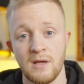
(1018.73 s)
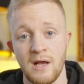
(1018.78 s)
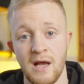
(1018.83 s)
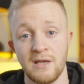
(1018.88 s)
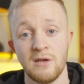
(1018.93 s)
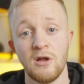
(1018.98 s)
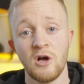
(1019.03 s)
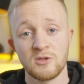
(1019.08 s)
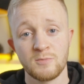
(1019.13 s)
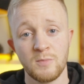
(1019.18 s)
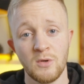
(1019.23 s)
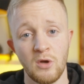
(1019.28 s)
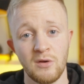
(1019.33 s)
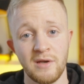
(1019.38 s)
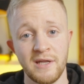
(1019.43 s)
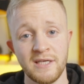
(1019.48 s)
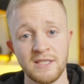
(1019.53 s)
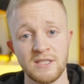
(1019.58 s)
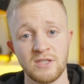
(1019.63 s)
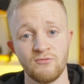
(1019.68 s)
And last but not
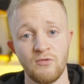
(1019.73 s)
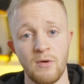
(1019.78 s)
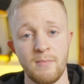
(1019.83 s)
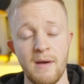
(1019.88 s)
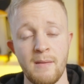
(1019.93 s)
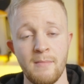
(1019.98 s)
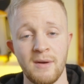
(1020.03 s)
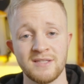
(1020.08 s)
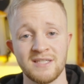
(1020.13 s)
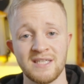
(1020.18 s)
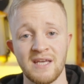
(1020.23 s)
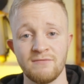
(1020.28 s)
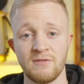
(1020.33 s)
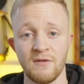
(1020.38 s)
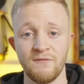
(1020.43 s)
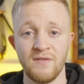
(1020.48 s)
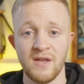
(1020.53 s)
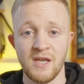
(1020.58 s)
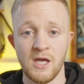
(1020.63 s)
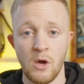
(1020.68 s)
least, remember to give the
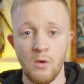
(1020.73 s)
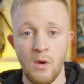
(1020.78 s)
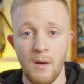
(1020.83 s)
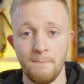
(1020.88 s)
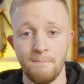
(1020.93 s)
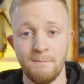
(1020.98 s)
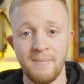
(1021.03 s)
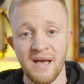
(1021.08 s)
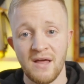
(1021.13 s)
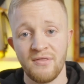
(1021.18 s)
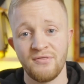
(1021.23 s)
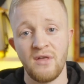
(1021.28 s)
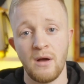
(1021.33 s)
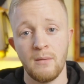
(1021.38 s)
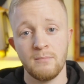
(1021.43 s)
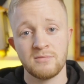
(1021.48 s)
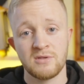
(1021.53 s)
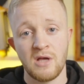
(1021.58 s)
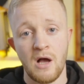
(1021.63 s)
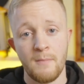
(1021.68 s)
video a big
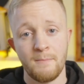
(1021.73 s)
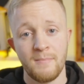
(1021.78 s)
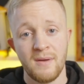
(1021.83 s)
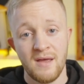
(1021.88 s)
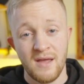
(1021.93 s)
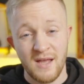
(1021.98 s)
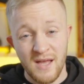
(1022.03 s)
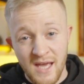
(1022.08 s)
thumbs up.